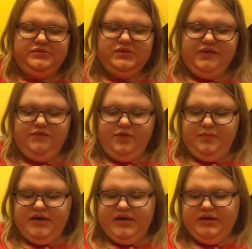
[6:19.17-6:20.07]
I was looking for a
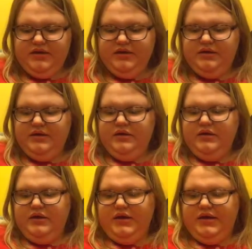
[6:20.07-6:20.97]
bag.
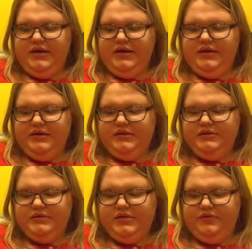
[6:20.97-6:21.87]

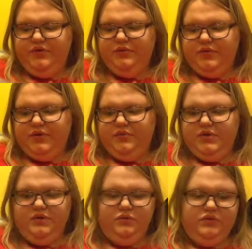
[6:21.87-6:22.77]
And I really wanted
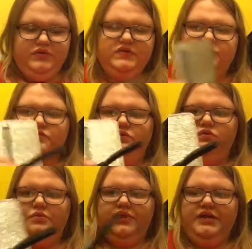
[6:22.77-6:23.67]
one. Ooh, this is
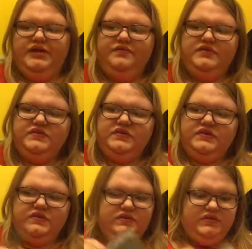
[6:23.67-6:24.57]
real pretty. I didn't even see
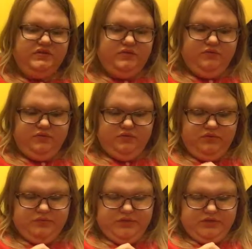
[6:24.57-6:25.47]
this. This is cool.
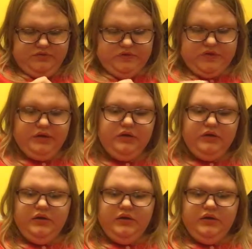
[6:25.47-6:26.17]
I'm gonna use that.